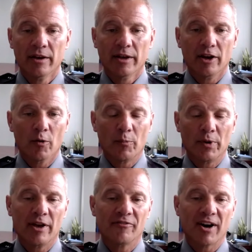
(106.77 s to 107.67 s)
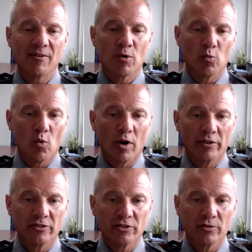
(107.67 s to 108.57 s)
you know, PA
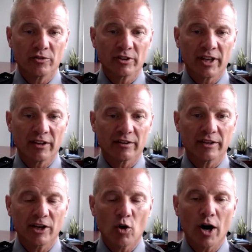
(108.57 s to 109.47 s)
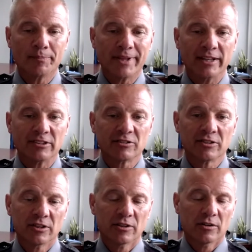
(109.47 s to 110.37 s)
511 to, to get, you know, updates
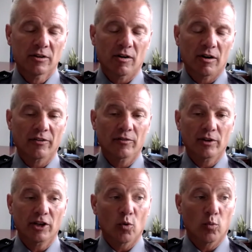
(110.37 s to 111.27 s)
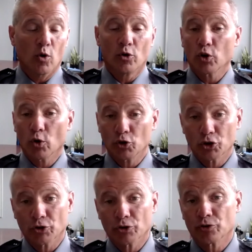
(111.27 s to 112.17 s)
on you know road
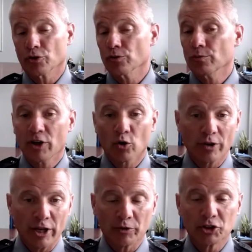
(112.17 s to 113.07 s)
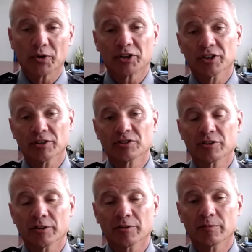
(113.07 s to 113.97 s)
closures or you know lane restrictions
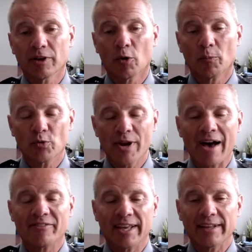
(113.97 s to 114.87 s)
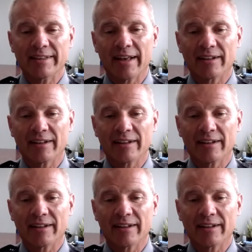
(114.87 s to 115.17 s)
to help you navigate that